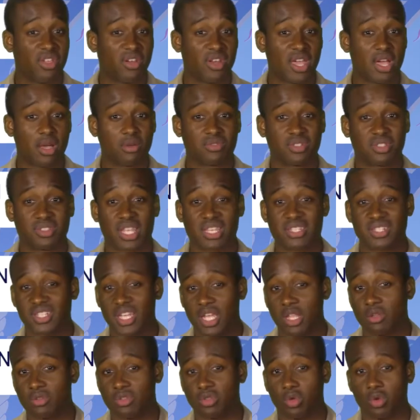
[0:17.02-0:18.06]
announced that
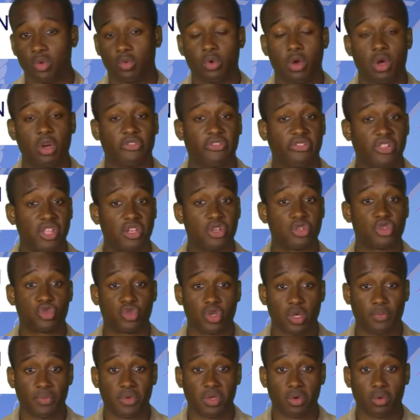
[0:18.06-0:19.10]
sailors who wrongfully
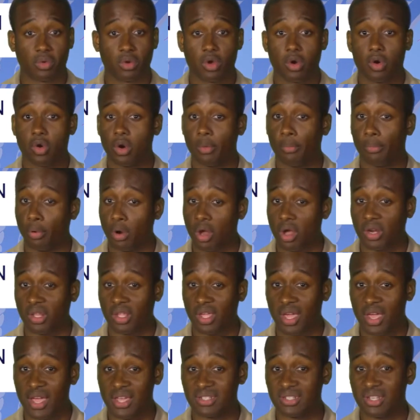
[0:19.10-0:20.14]
distribute or
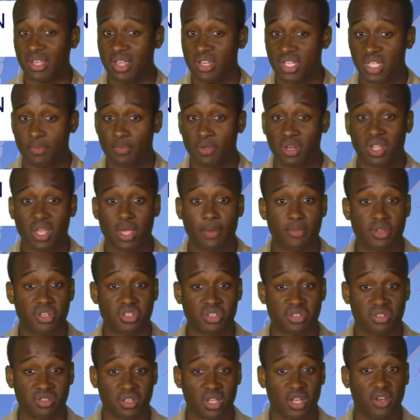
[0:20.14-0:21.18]
broadcast intimate
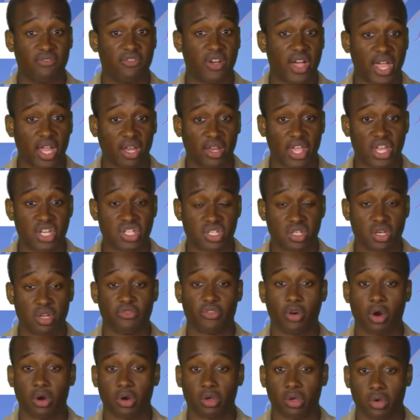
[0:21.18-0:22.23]
images in violation of
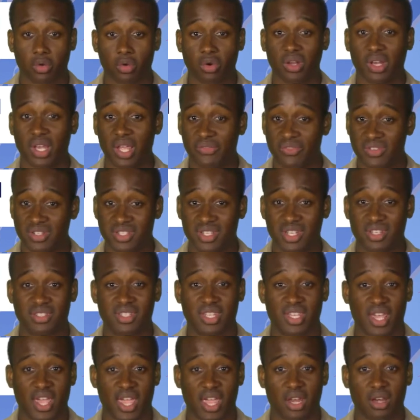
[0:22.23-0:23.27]
Article
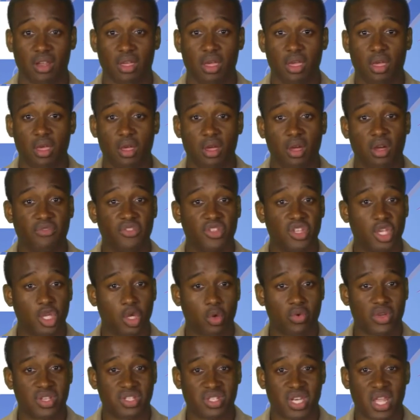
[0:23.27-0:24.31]
1168 of the
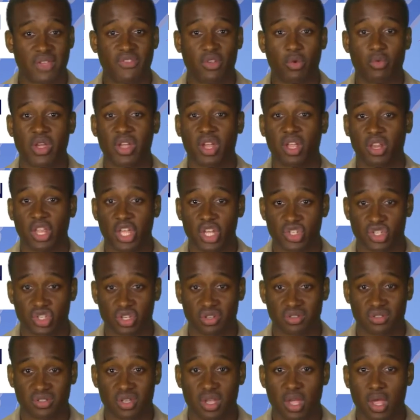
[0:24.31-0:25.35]
U.S. Navy
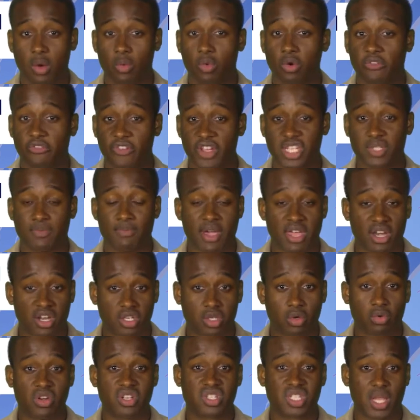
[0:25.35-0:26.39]
regulations will face
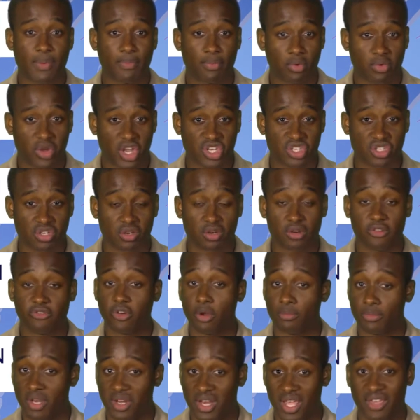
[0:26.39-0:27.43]
mandatory separation
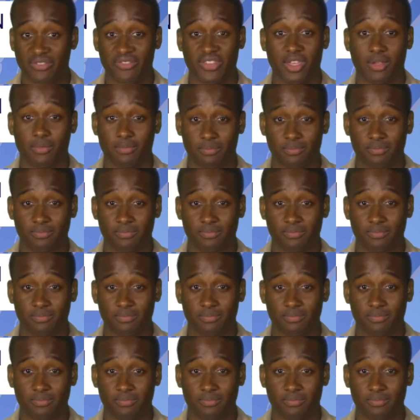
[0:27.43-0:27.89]
from the Navy.